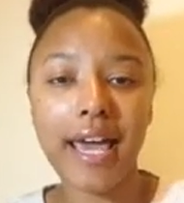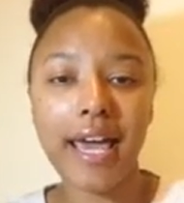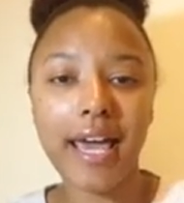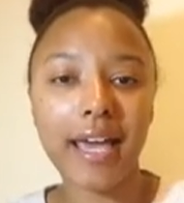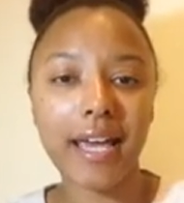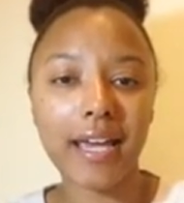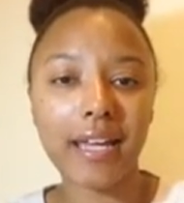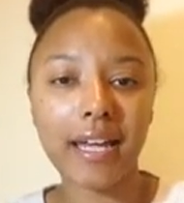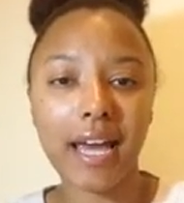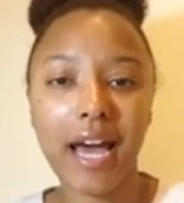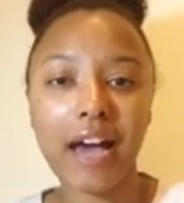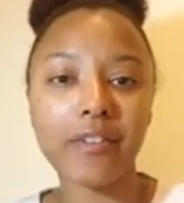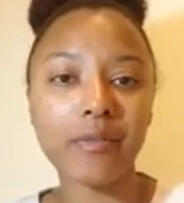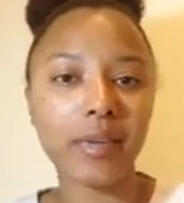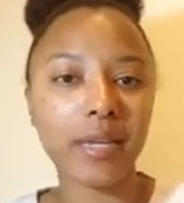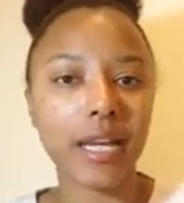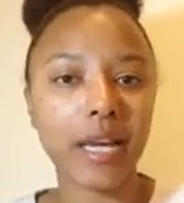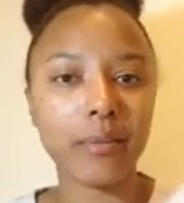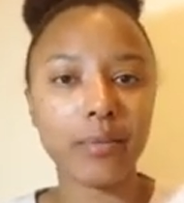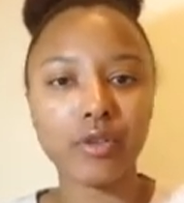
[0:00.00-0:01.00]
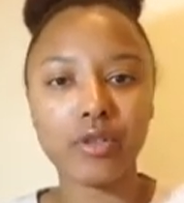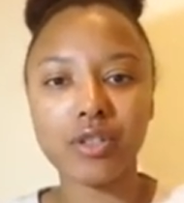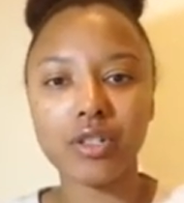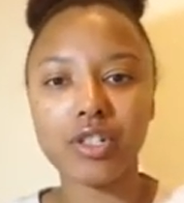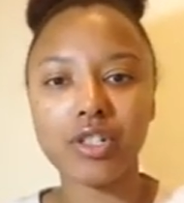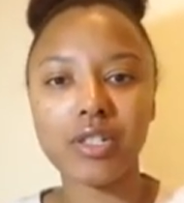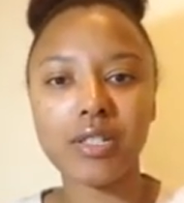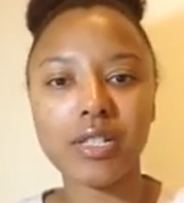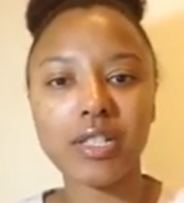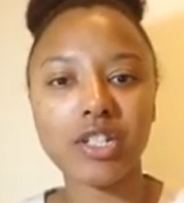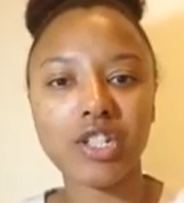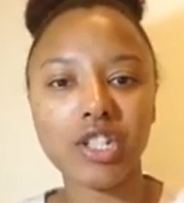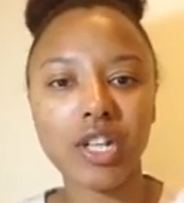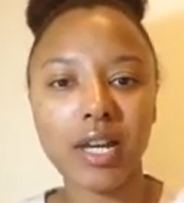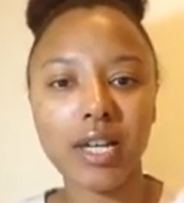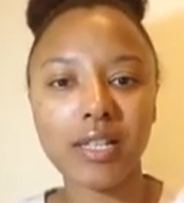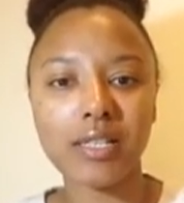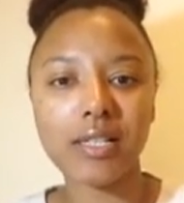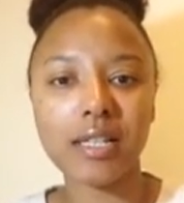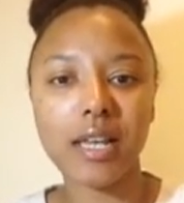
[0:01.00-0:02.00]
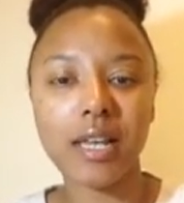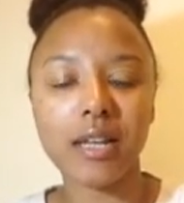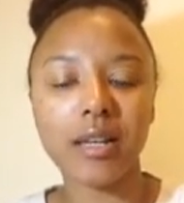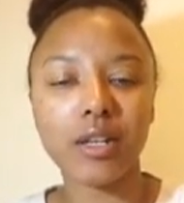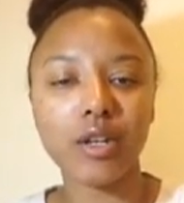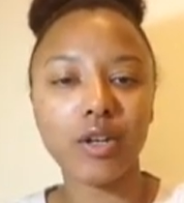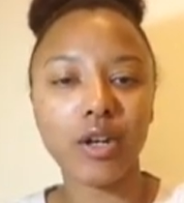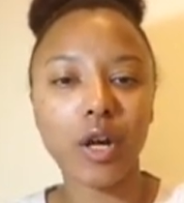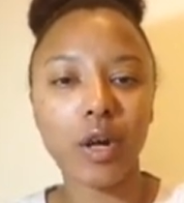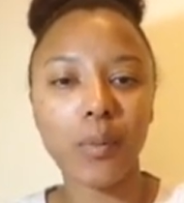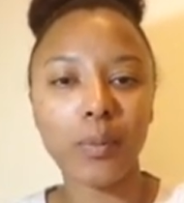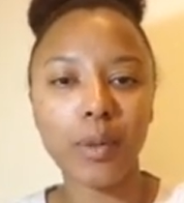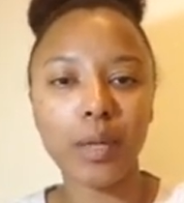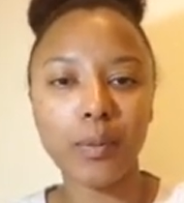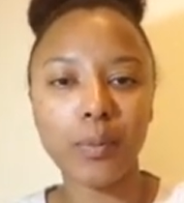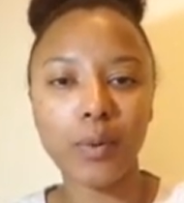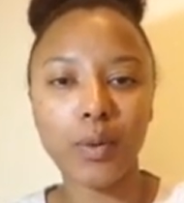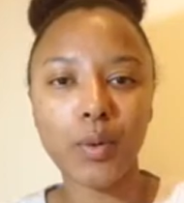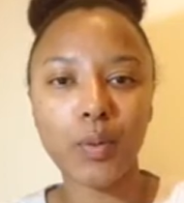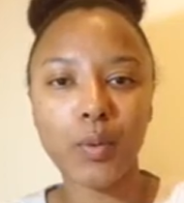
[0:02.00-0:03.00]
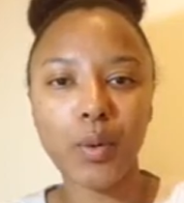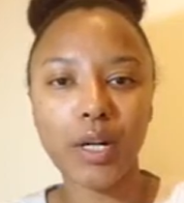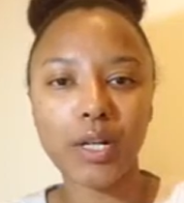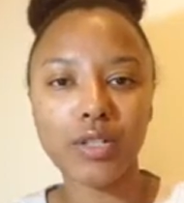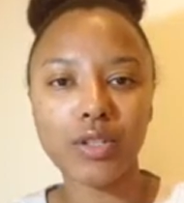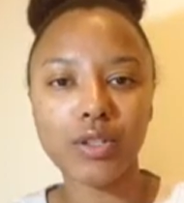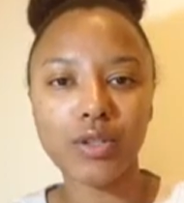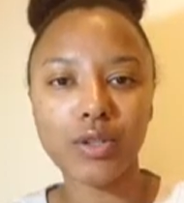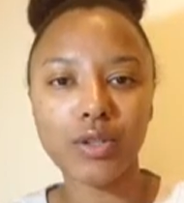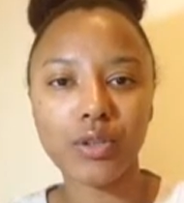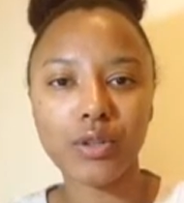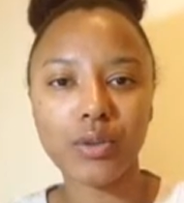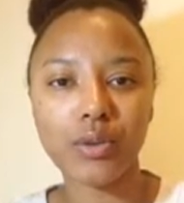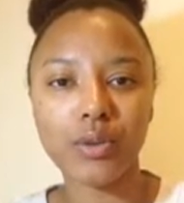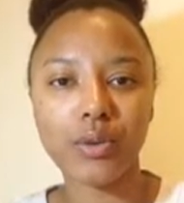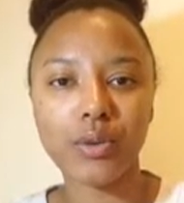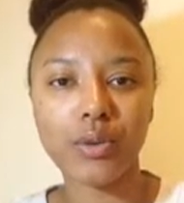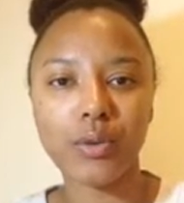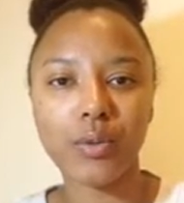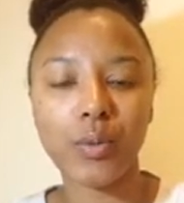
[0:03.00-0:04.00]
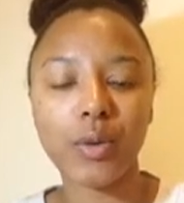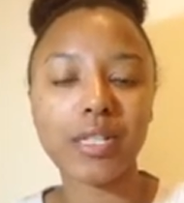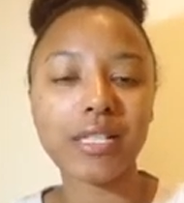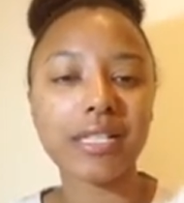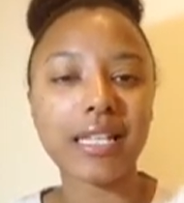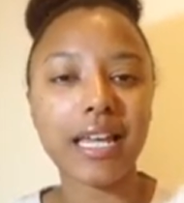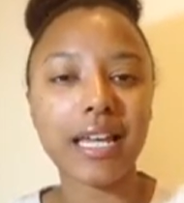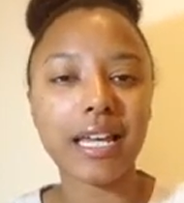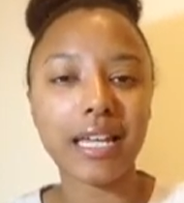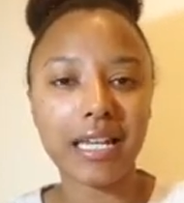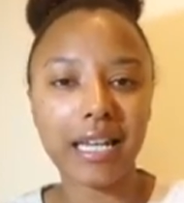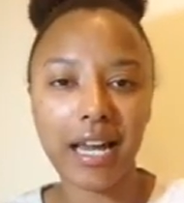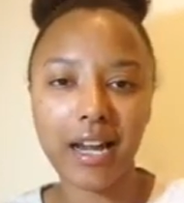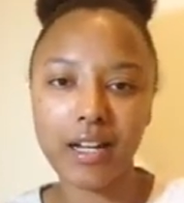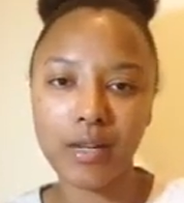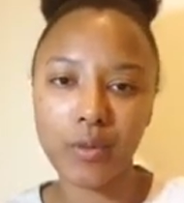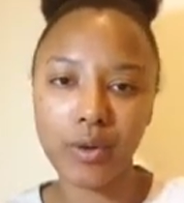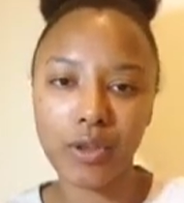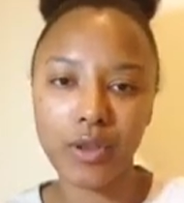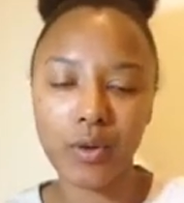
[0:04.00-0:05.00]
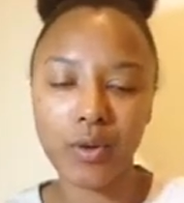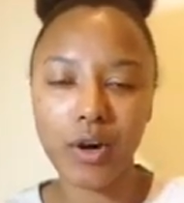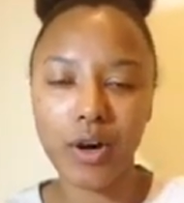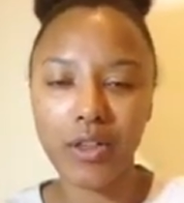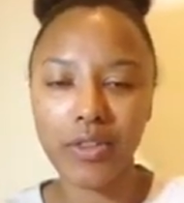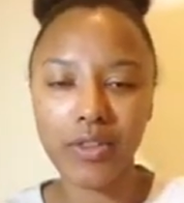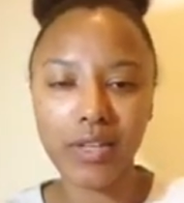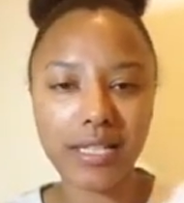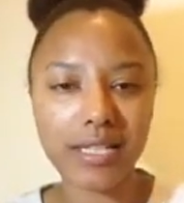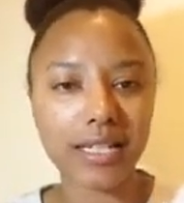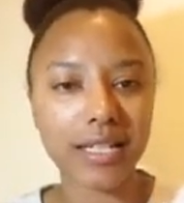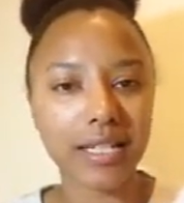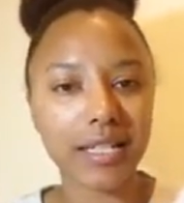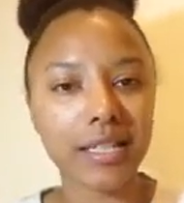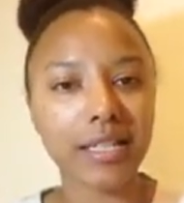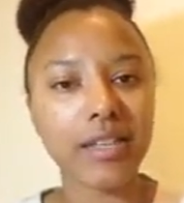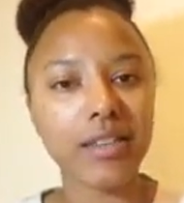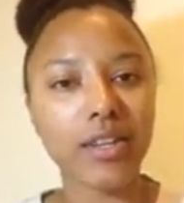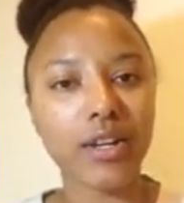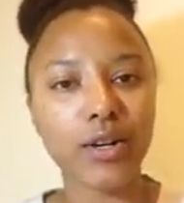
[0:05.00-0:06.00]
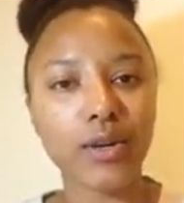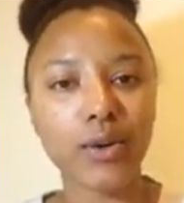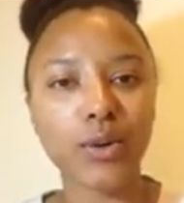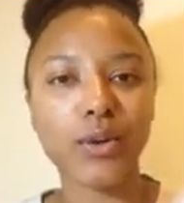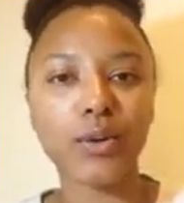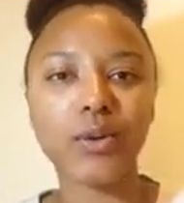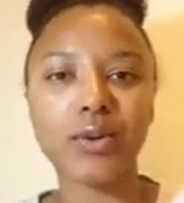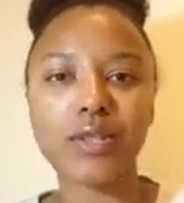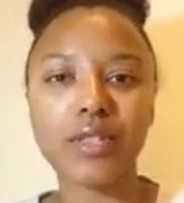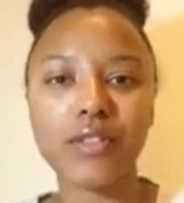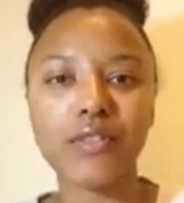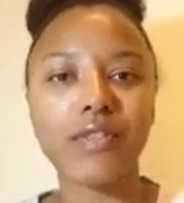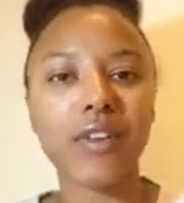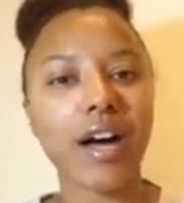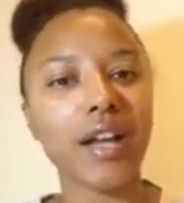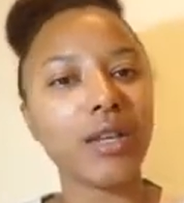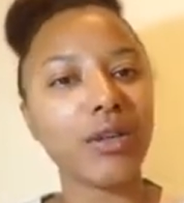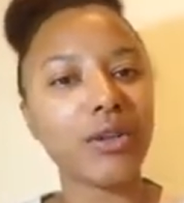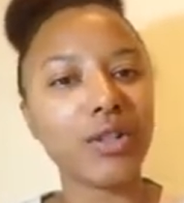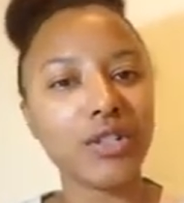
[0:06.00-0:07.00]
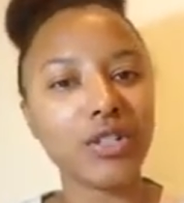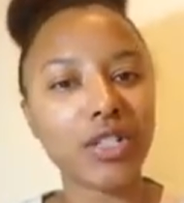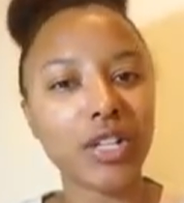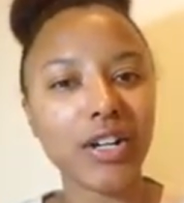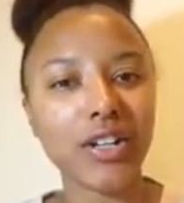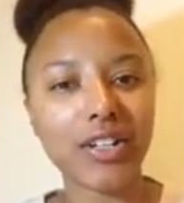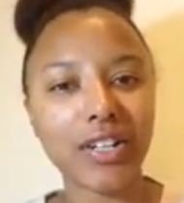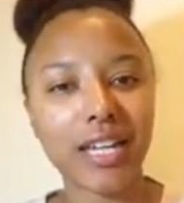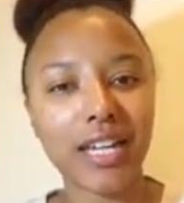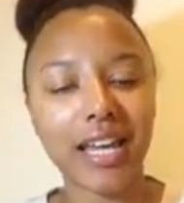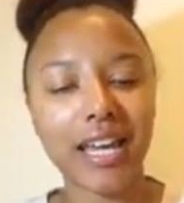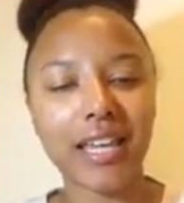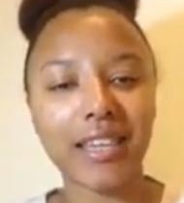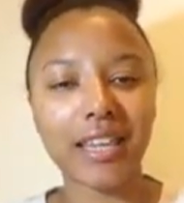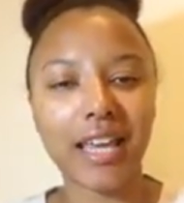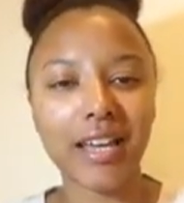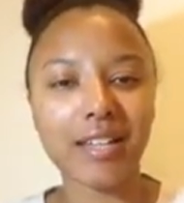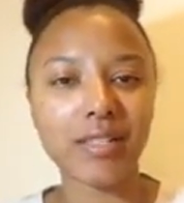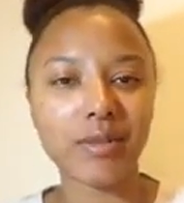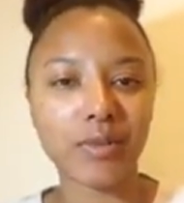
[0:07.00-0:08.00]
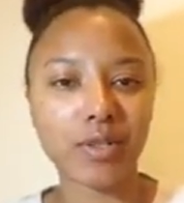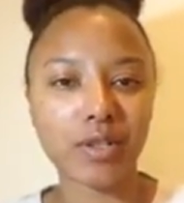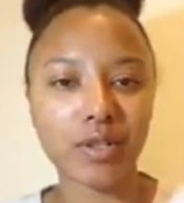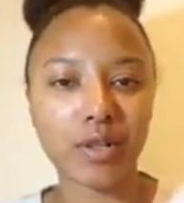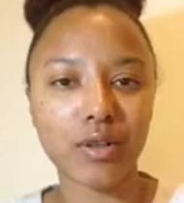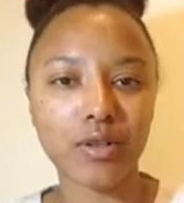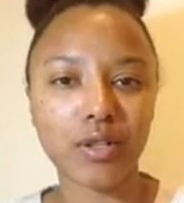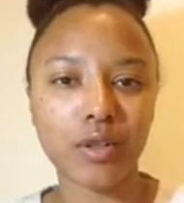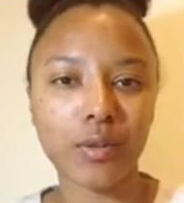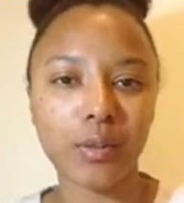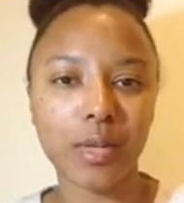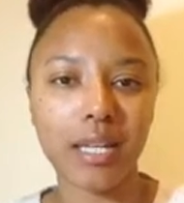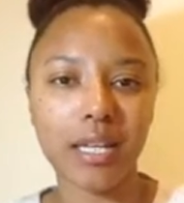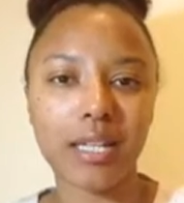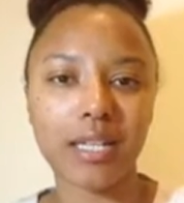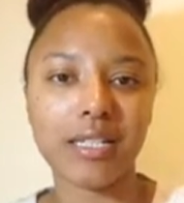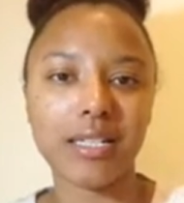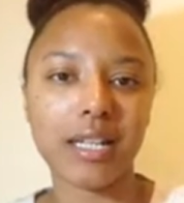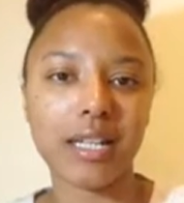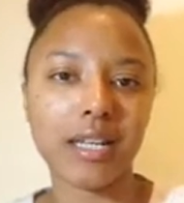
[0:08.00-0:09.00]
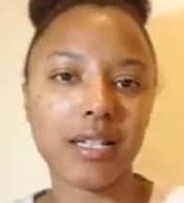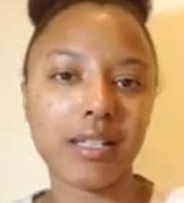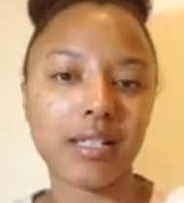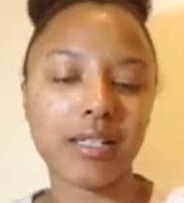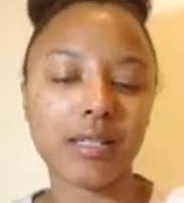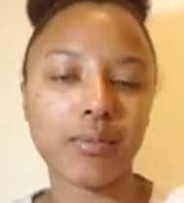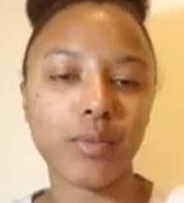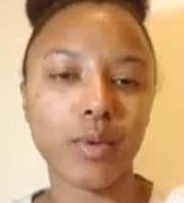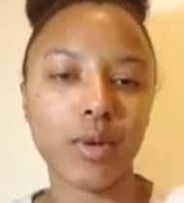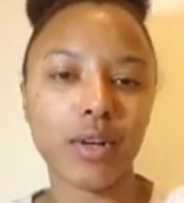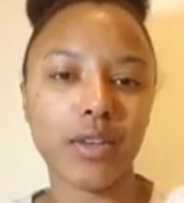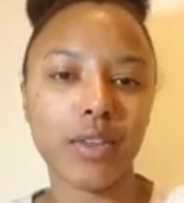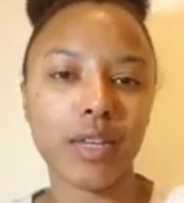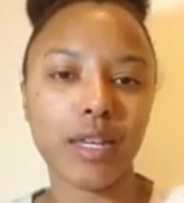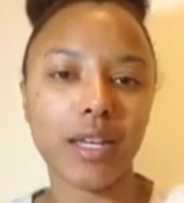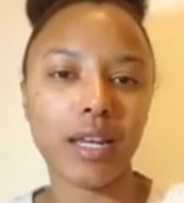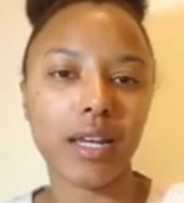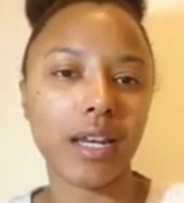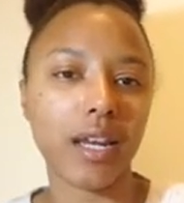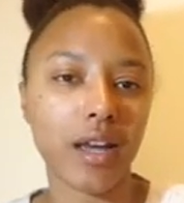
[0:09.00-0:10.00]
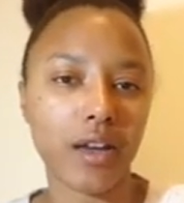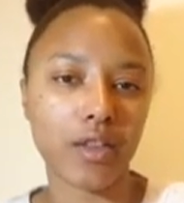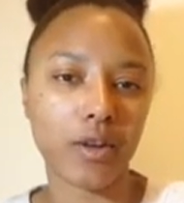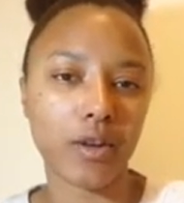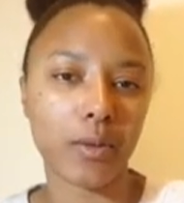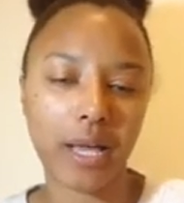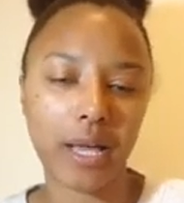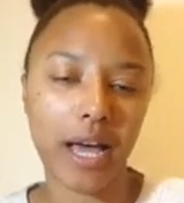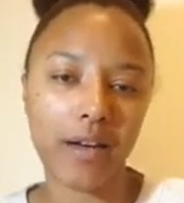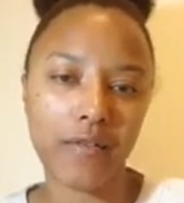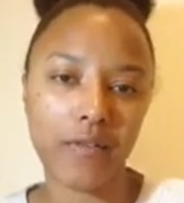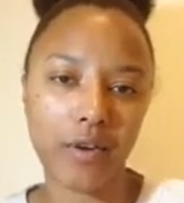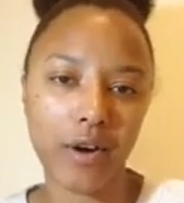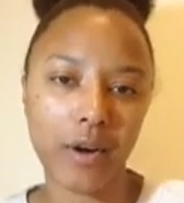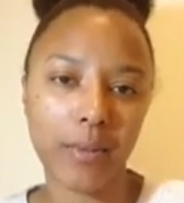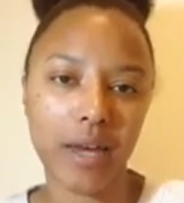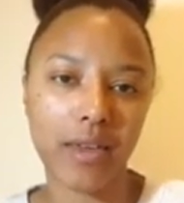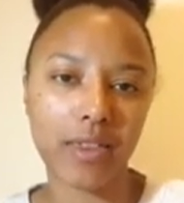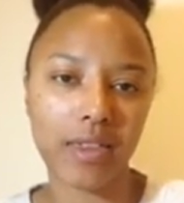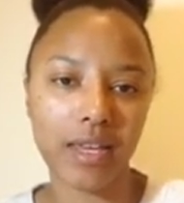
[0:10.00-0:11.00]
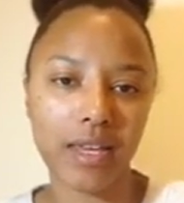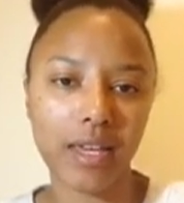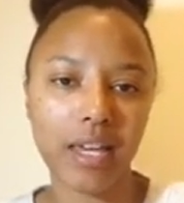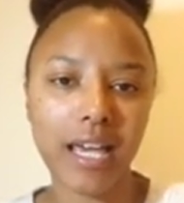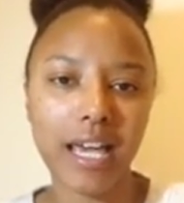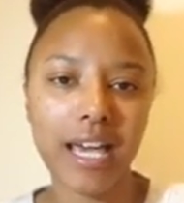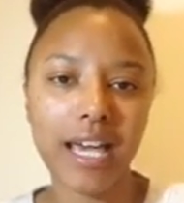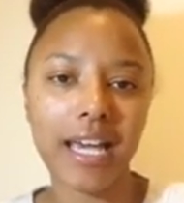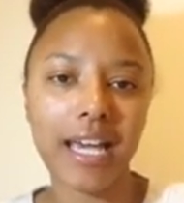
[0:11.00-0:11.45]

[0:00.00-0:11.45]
And I've been able to just adjust, and people want to, once they connect with you authentically, they're cool to follow your journey. And that's what social media does more than any other platform, I think.